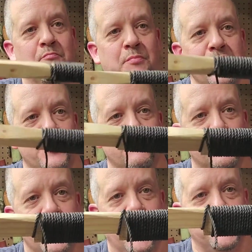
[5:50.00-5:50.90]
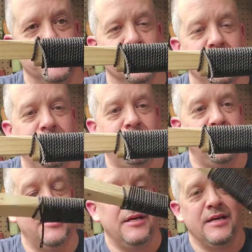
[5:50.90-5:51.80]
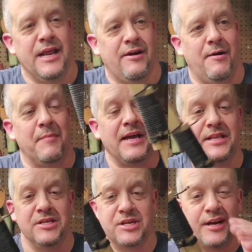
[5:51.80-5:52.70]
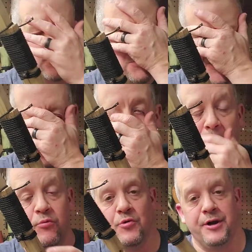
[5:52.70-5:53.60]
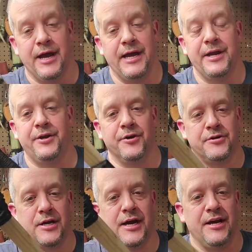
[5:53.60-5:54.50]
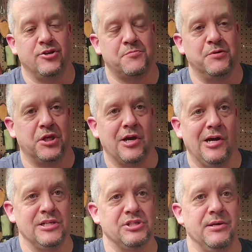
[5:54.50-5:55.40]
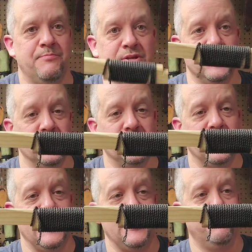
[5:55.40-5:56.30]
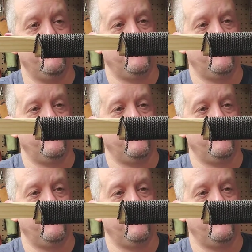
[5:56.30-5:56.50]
putting those notches in it. Now, I made this out of some scrap wood I had here at the house, but the concept is the same